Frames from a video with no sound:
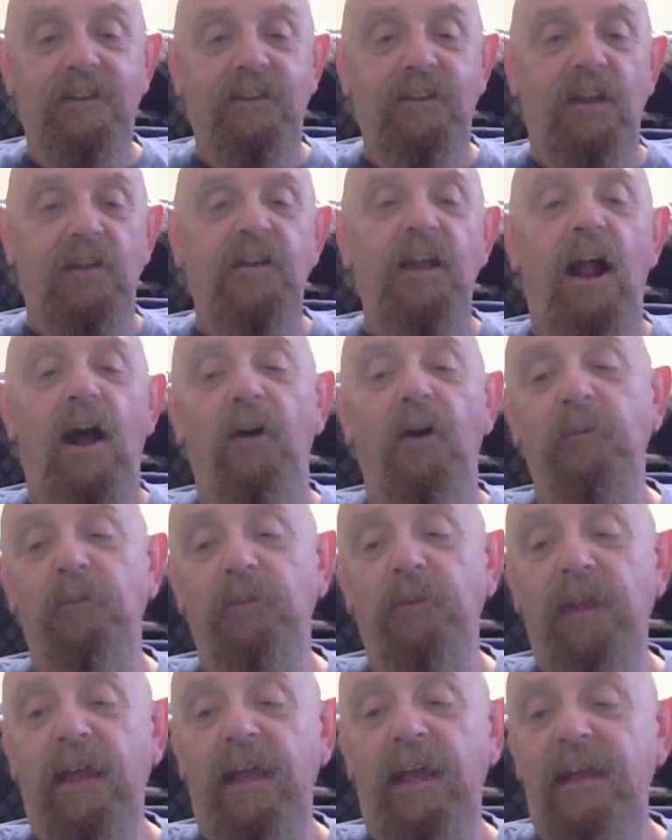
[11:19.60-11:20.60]

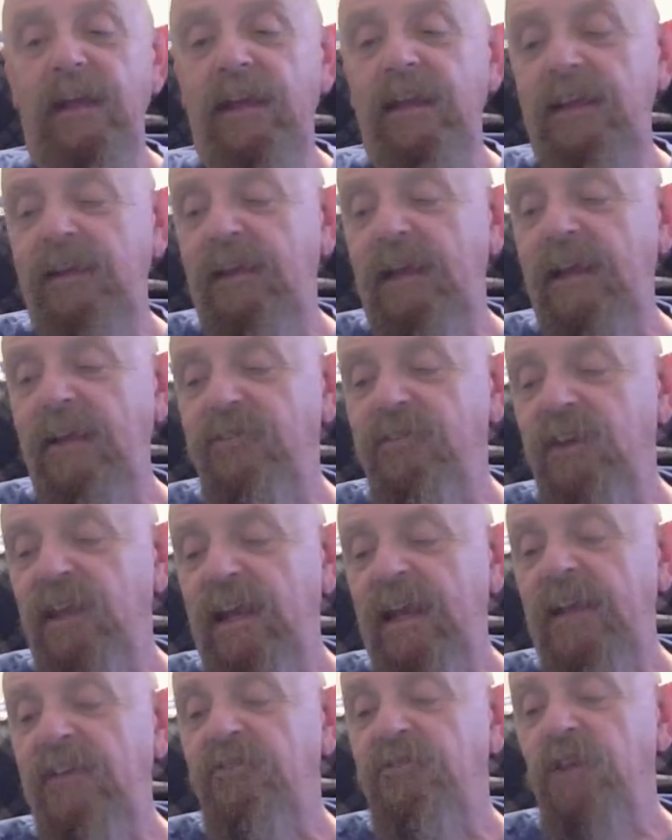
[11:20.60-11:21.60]

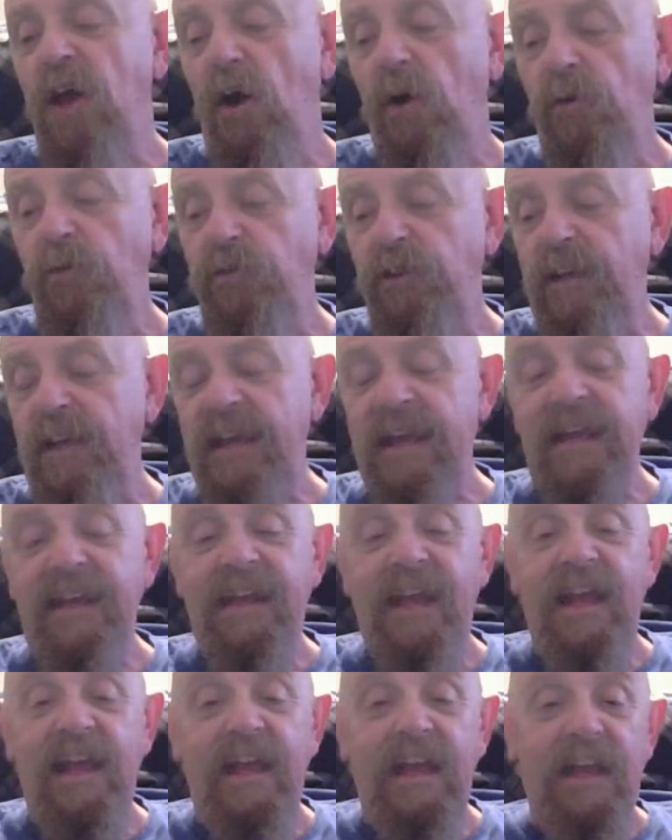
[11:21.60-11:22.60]
He's nosy.
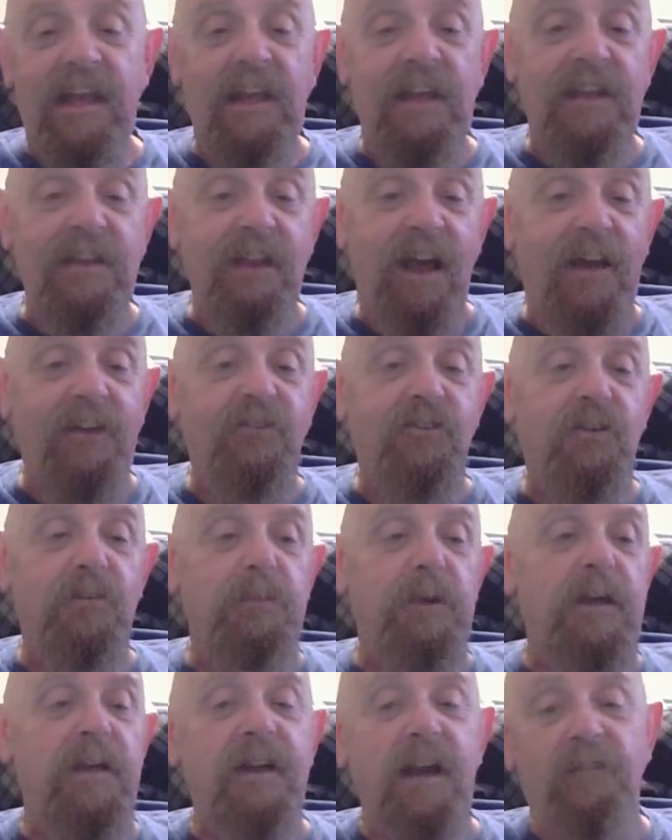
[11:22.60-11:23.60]
He likes to
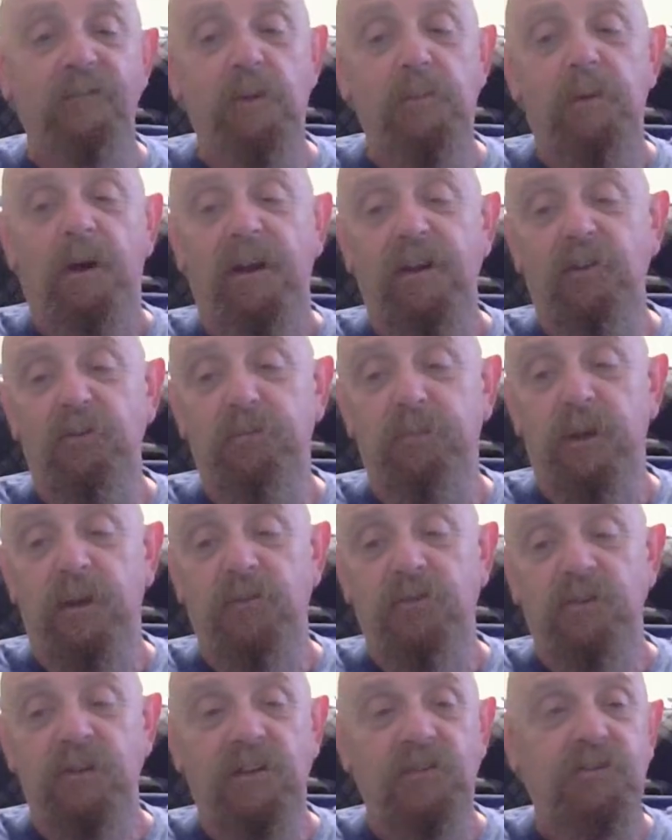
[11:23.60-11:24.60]
be in everybody's
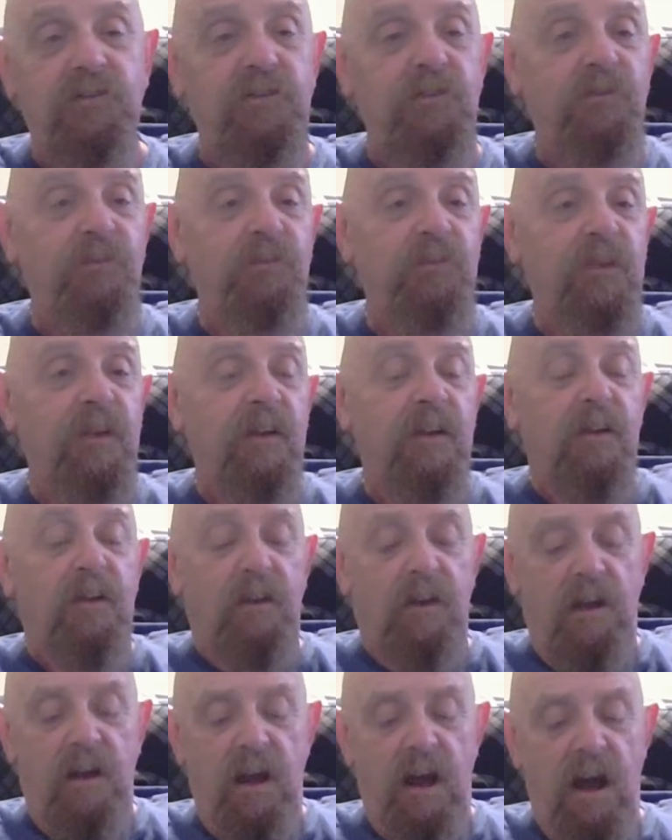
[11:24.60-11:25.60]
business.
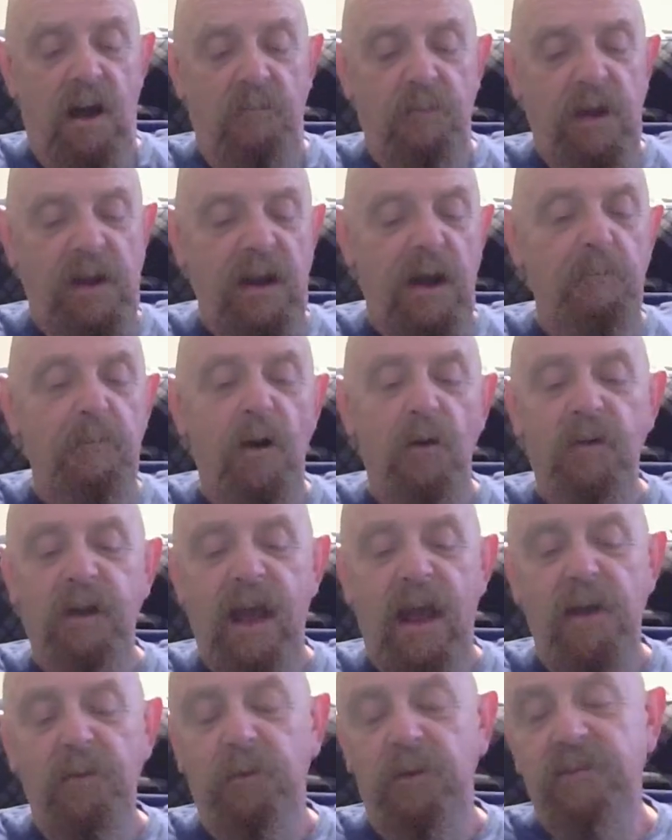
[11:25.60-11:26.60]
And I'm
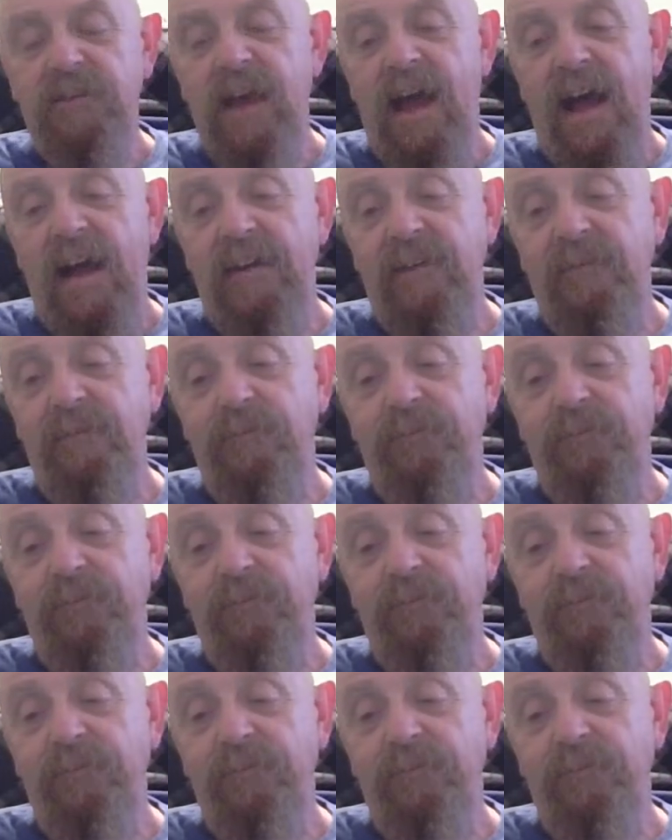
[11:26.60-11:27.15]
okay with that.